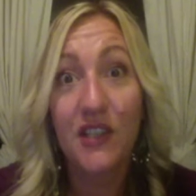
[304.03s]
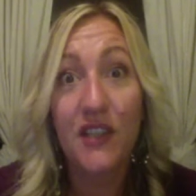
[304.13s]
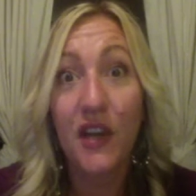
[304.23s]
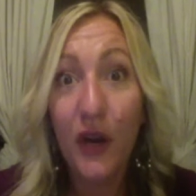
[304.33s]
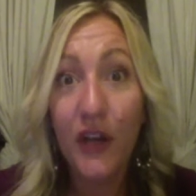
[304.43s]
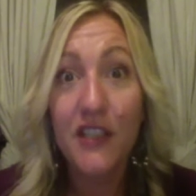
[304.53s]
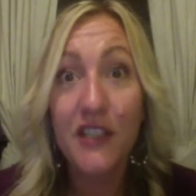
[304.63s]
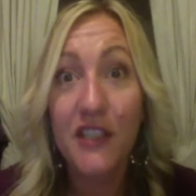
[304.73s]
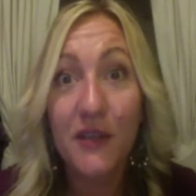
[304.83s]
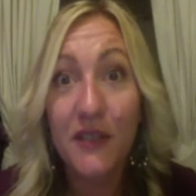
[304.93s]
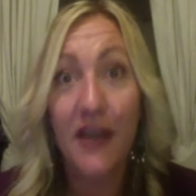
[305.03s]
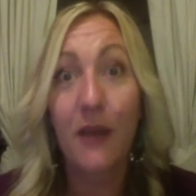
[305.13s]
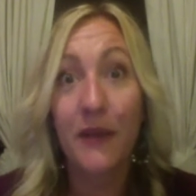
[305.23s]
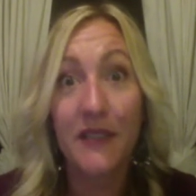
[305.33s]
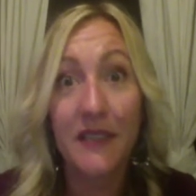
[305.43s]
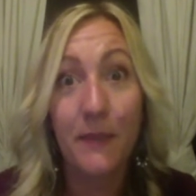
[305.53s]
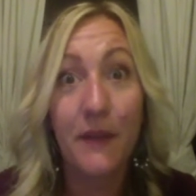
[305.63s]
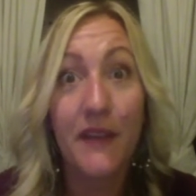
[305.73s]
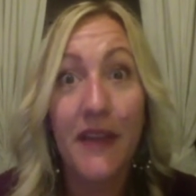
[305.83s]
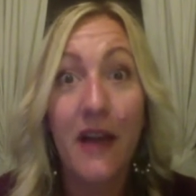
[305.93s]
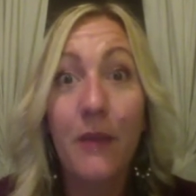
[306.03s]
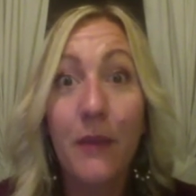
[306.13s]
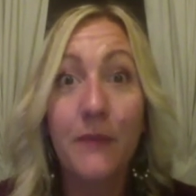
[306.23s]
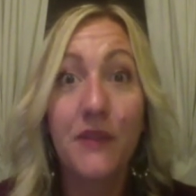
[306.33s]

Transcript: encourages you to help us to build the album.